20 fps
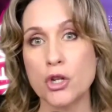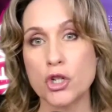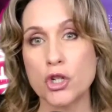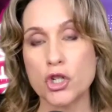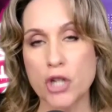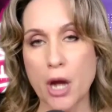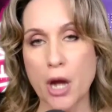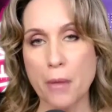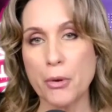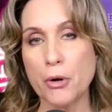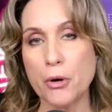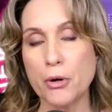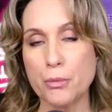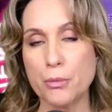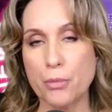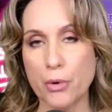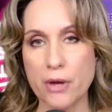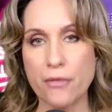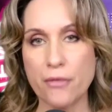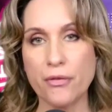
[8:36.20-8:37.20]

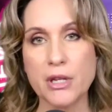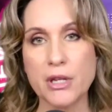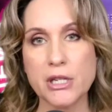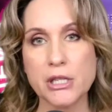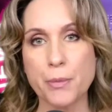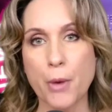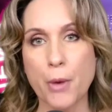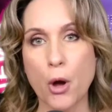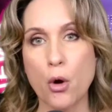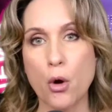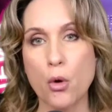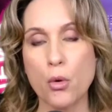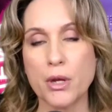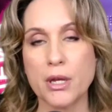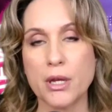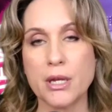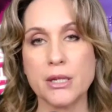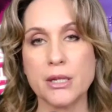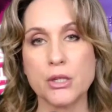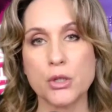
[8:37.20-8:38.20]
Sheppard briefly spoke.
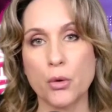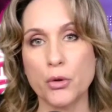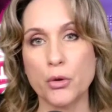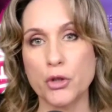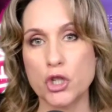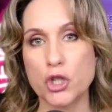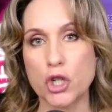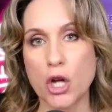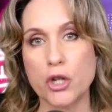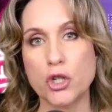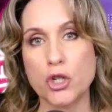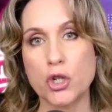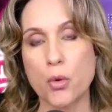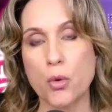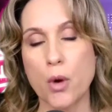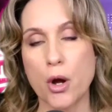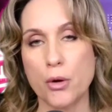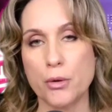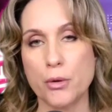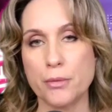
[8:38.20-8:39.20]
He told the judge,
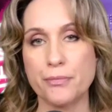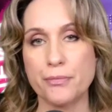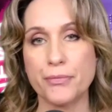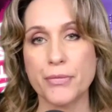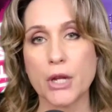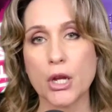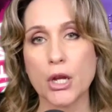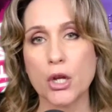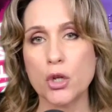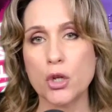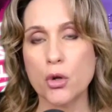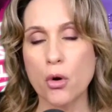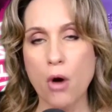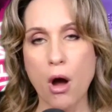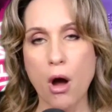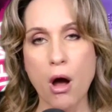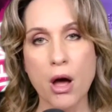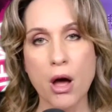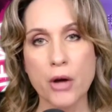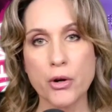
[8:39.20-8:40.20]
quote, "Your
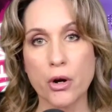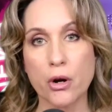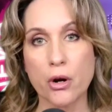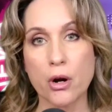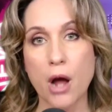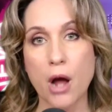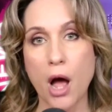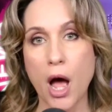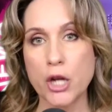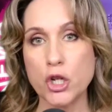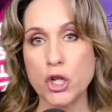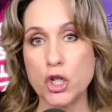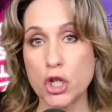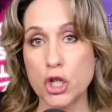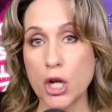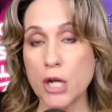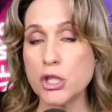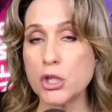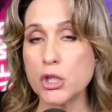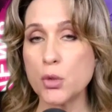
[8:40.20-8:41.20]
Honor, I
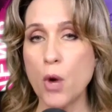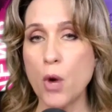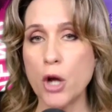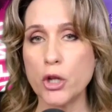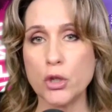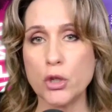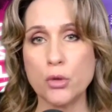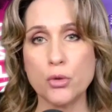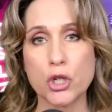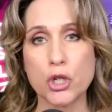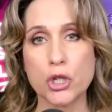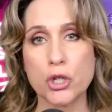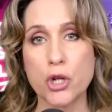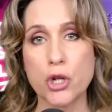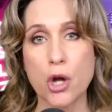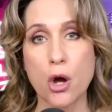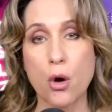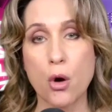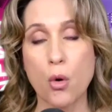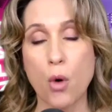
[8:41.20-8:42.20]
just want you to
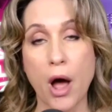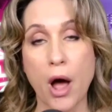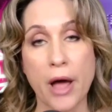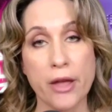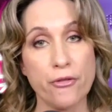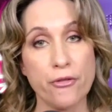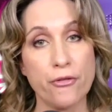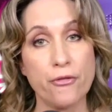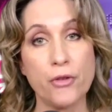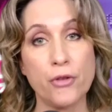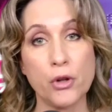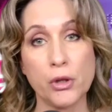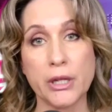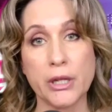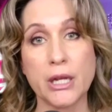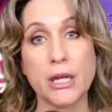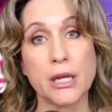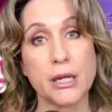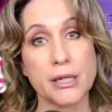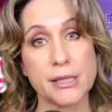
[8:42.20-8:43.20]
know I
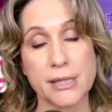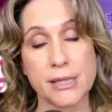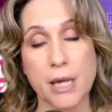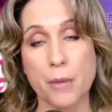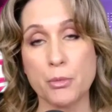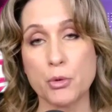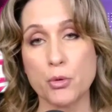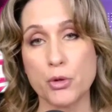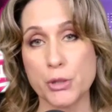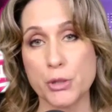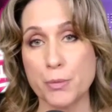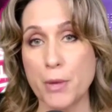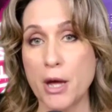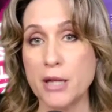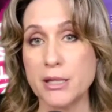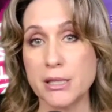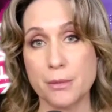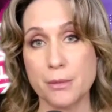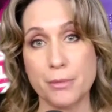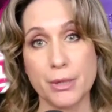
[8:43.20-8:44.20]
fully accept
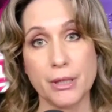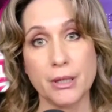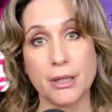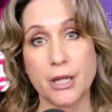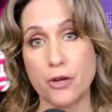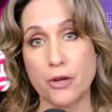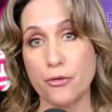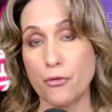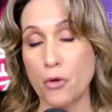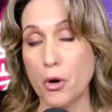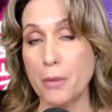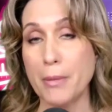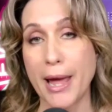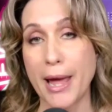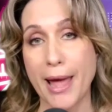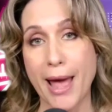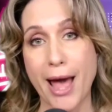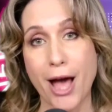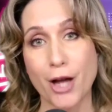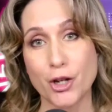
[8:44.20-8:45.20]
responsibility for
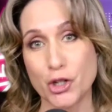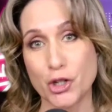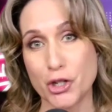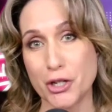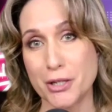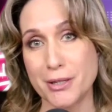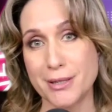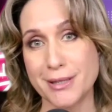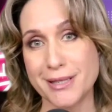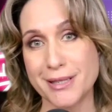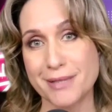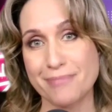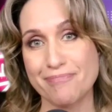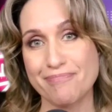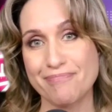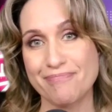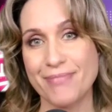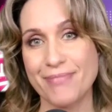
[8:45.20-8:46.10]
my actions."